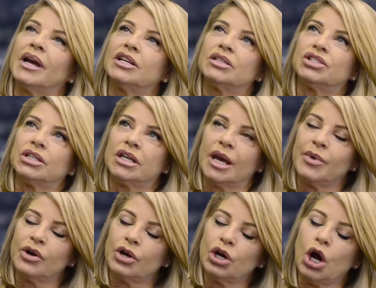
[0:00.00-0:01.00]
she gave me
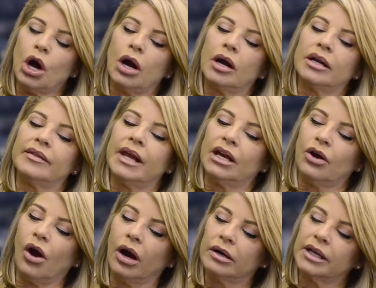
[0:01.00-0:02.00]
her card, and that
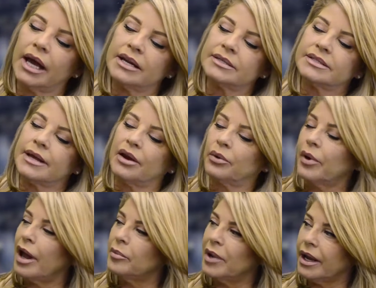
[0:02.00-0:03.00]
card kind of sat
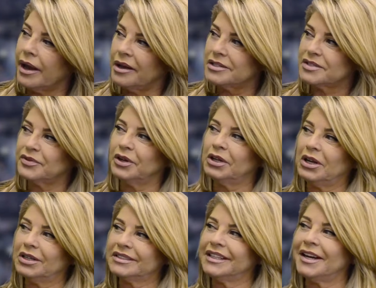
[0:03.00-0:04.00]
around my house for a
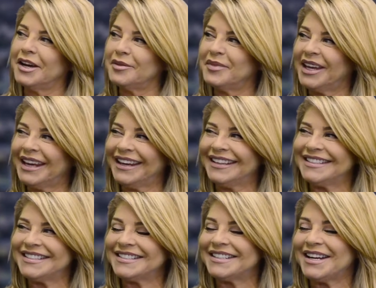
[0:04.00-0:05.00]
long time.
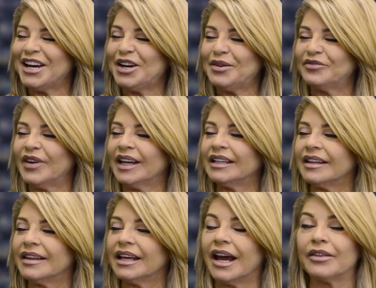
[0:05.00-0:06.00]
And finally,
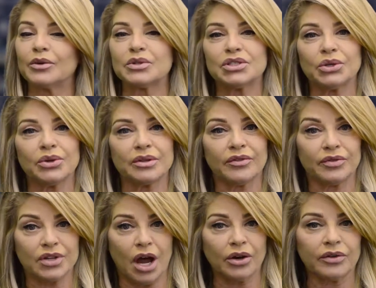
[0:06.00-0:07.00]
the guy that was doing the
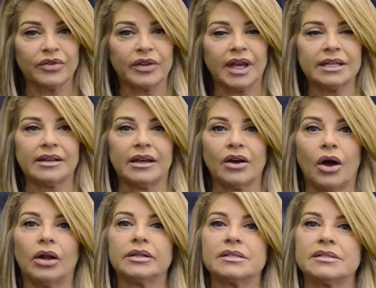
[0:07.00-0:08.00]
photography that day
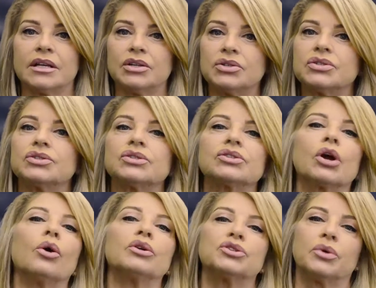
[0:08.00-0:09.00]
called and said, you should just
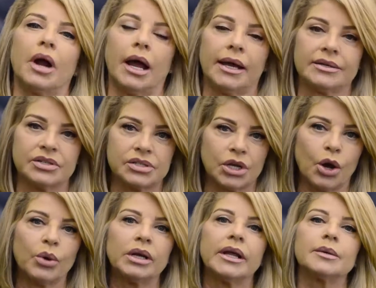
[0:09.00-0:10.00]
go and try. Just
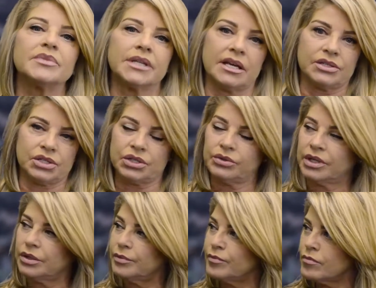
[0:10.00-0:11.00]
go and let them test shoot
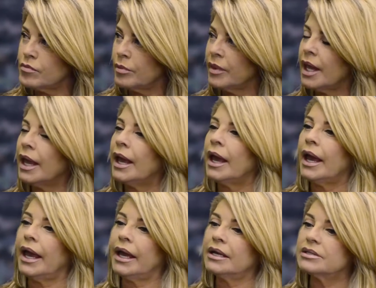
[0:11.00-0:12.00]
you.
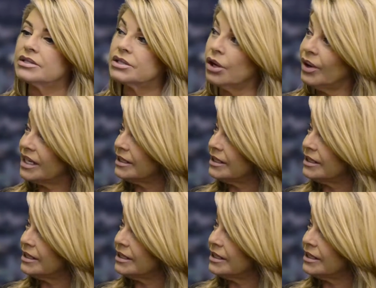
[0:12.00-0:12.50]
And so I